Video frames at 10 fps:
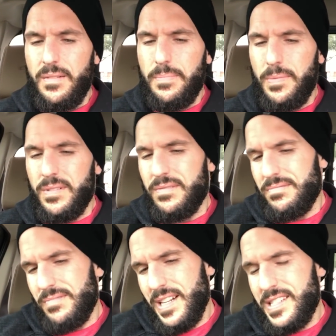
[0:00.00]
but
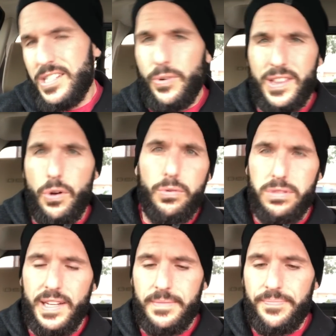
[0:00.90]
I'd still eat the whole
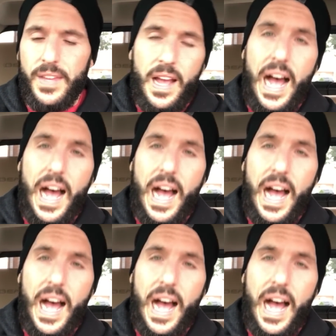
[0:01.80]
thing.